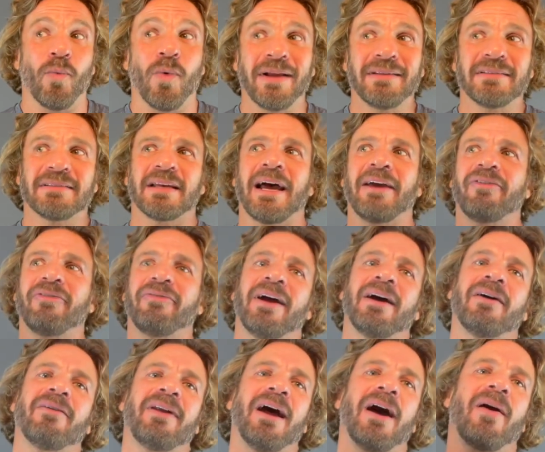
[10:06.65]
Once I
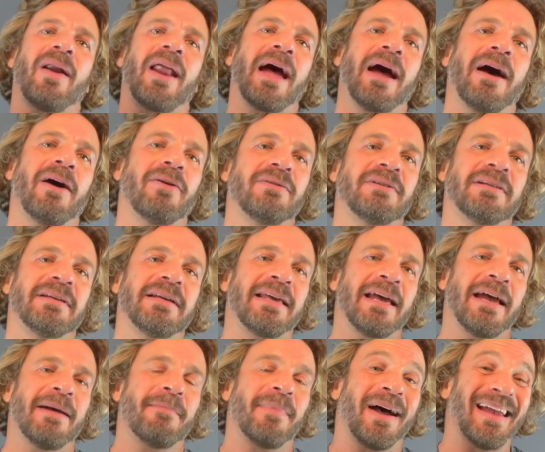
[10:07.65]
found out how to
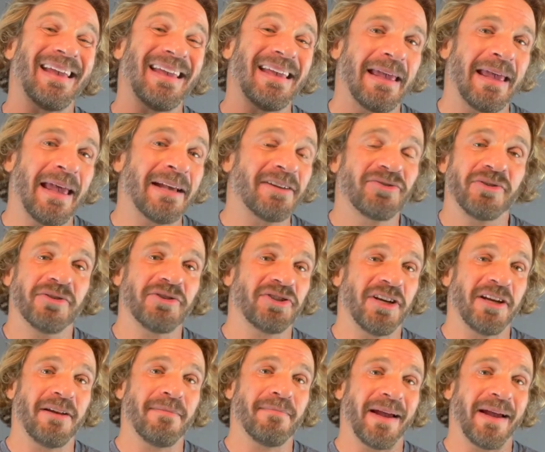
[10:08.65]
get my estrogen,